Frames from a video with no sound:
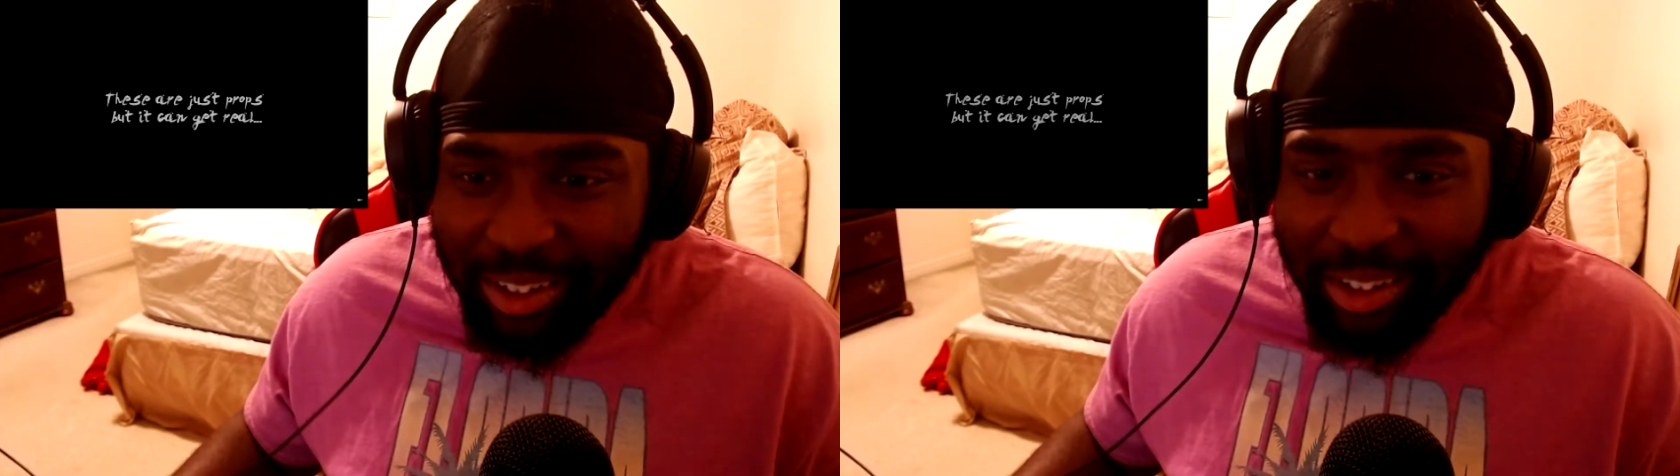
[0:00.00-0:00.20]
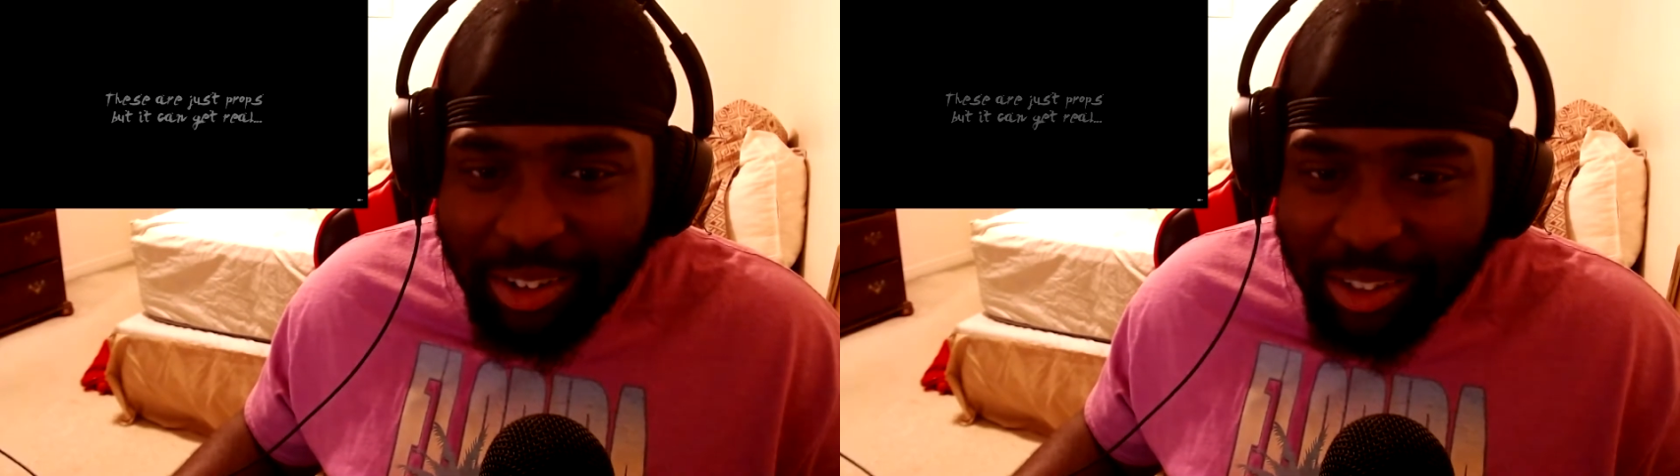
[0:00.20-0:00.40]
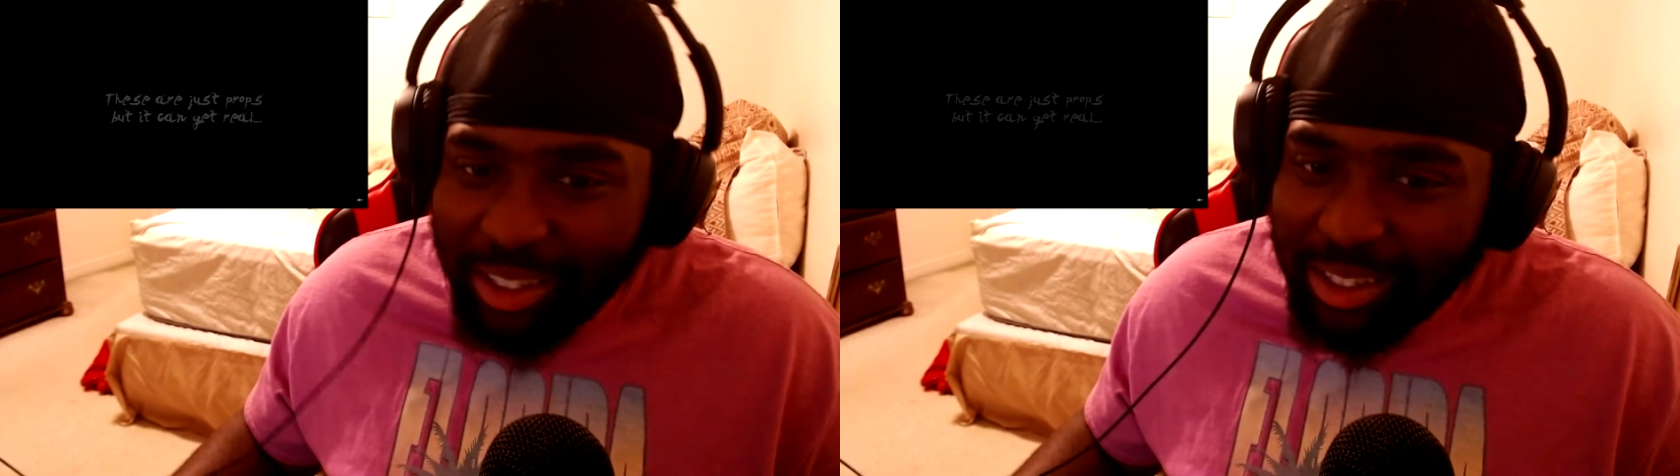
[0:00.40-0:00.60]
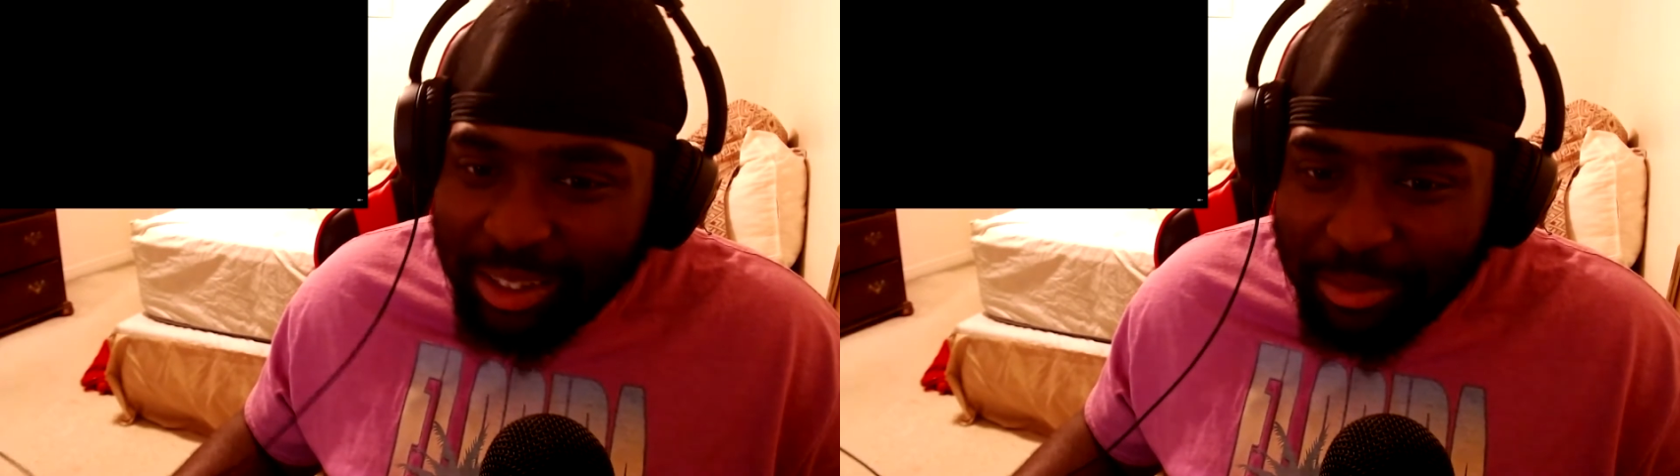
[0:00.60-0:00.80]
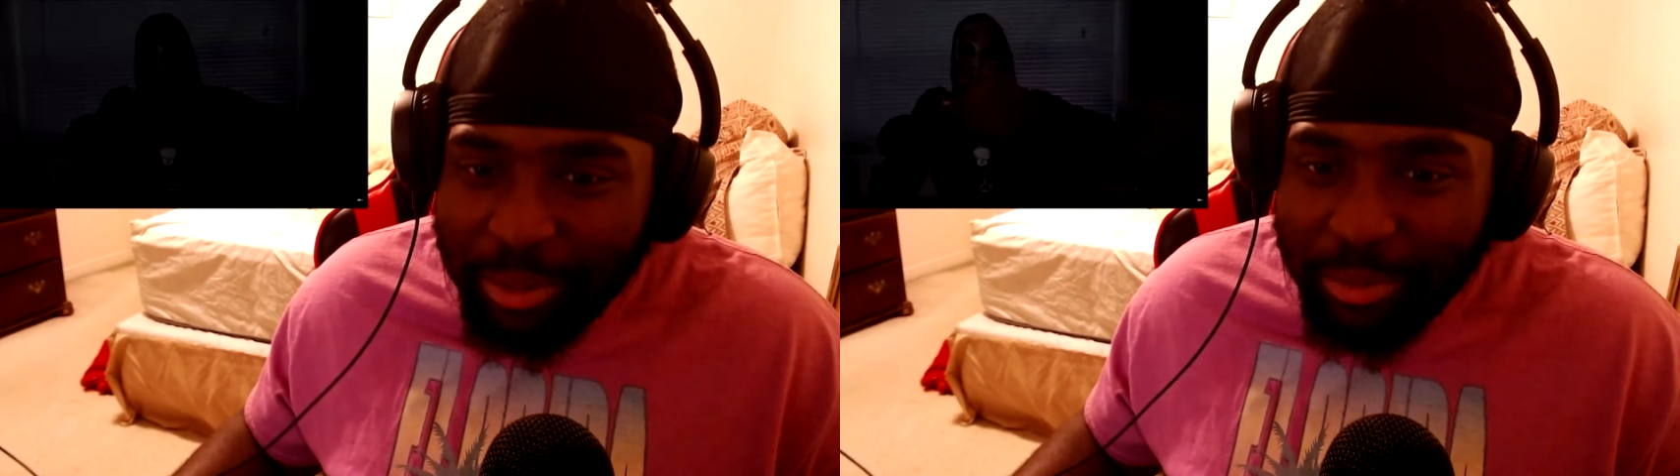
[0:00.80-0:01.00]
All these
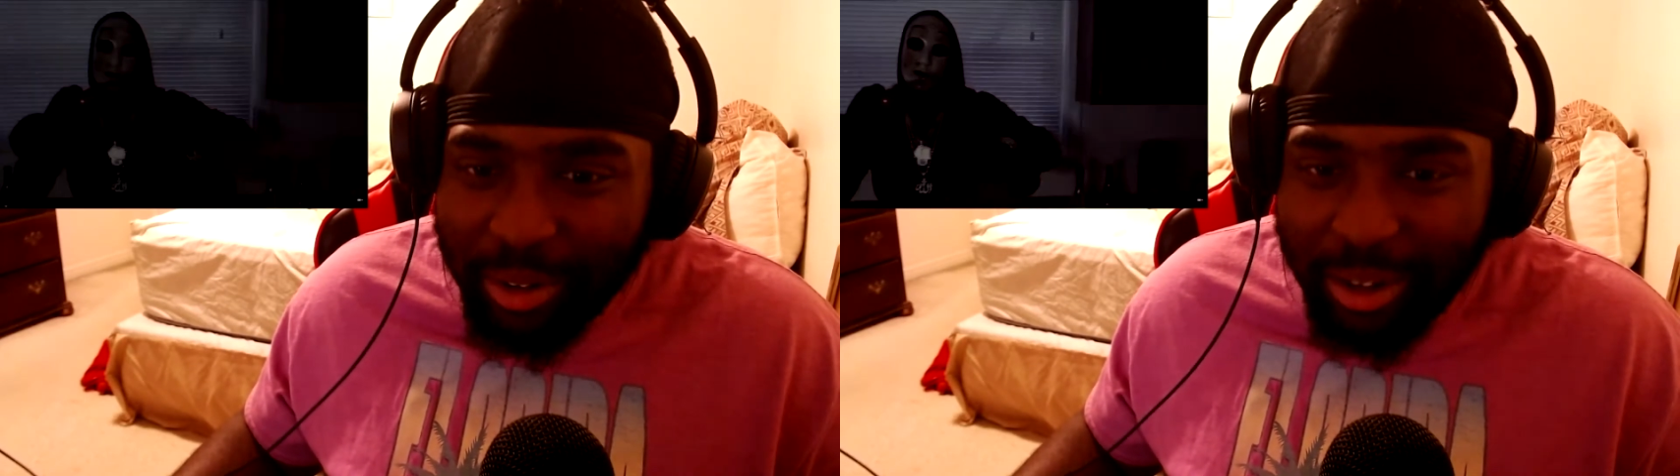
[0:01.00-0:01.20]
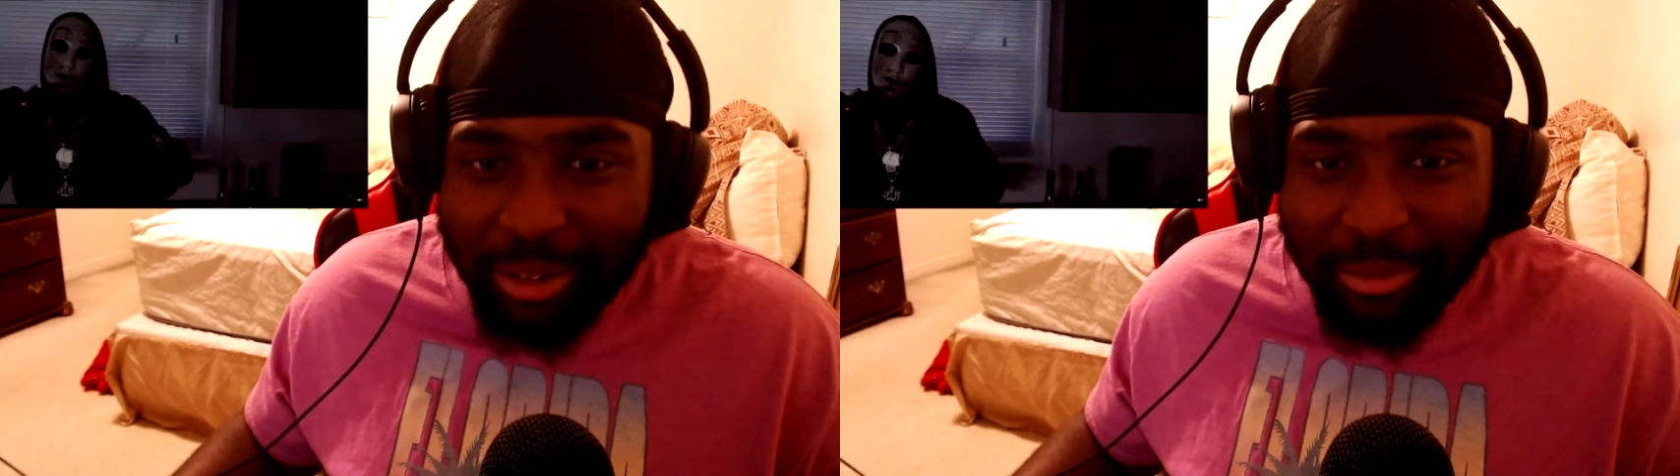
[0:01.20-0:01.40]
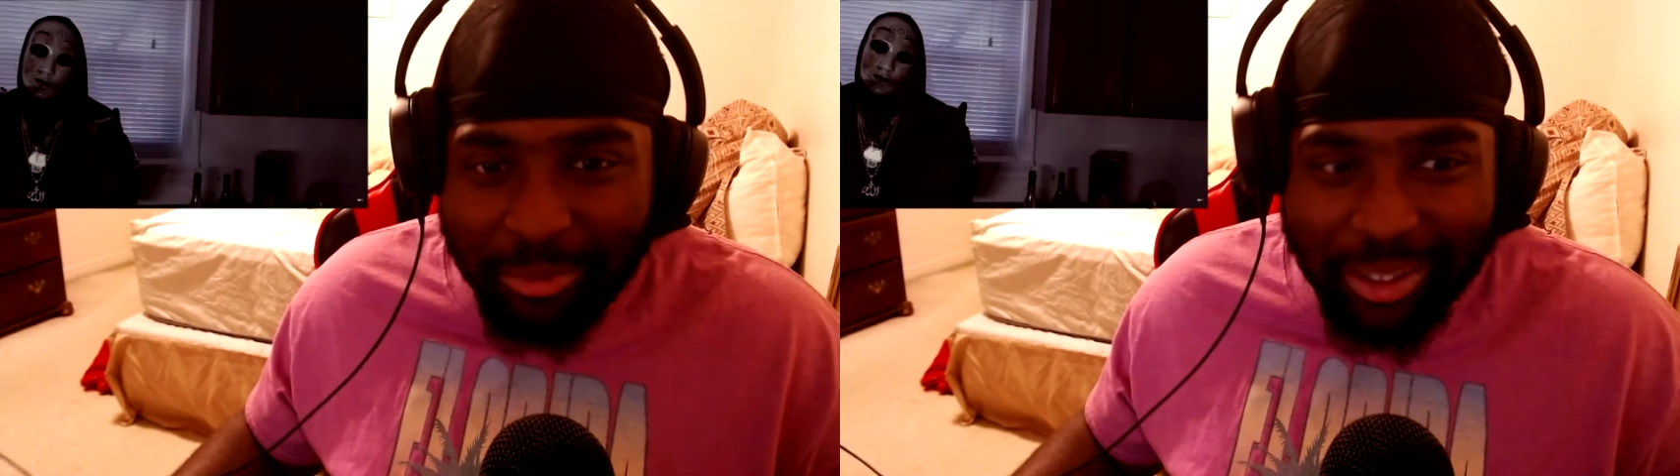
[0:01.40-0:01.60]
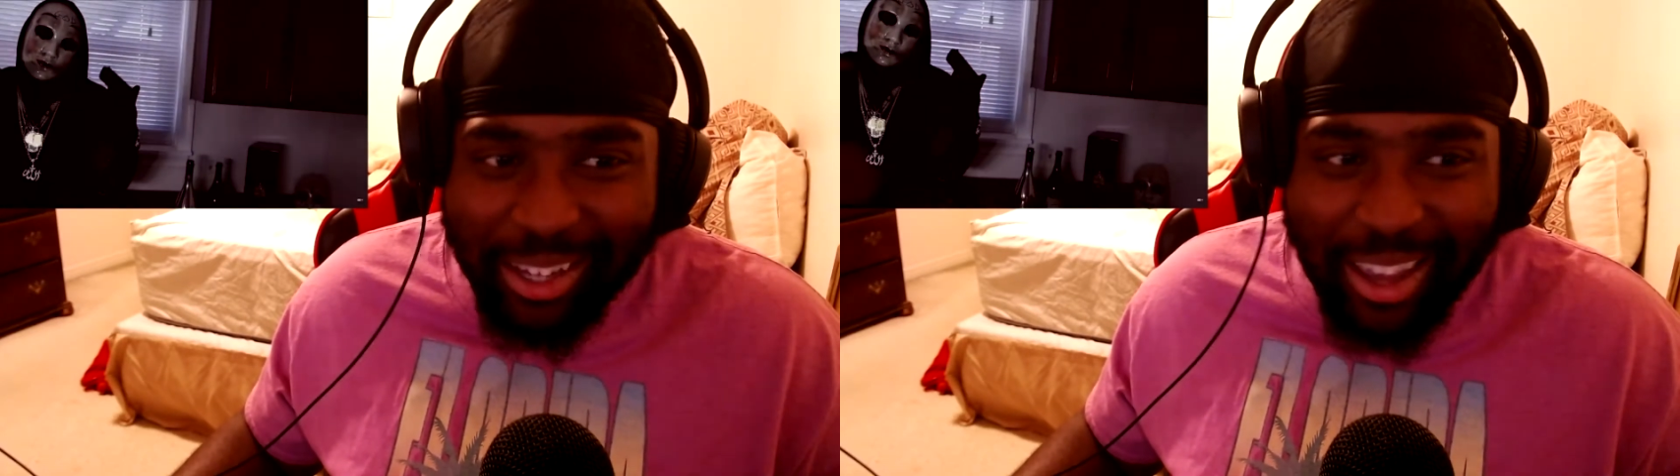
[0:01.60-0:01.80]
can be props,